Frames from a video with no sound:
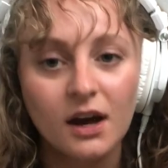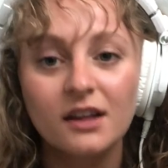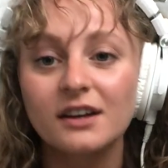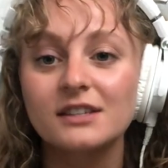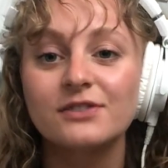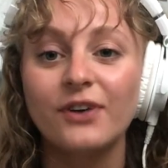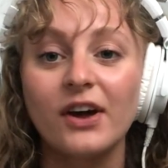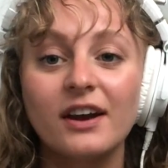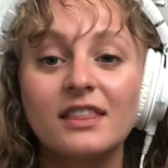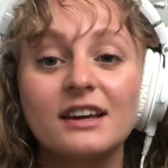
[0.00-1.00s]
I think it's fun.
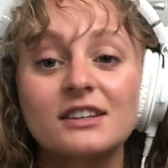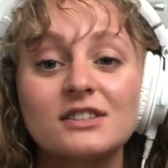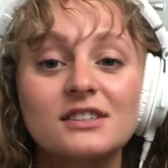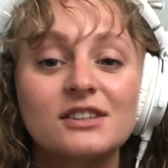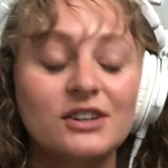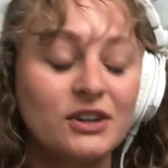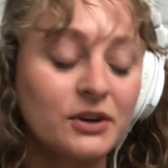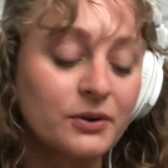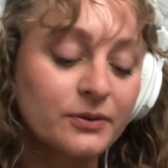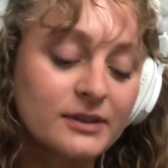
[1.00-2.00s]
I think it's
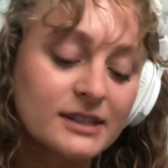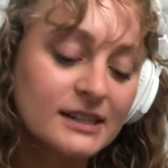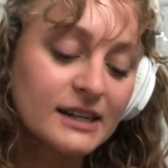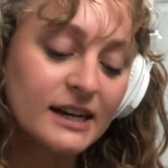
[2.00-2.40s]
cute.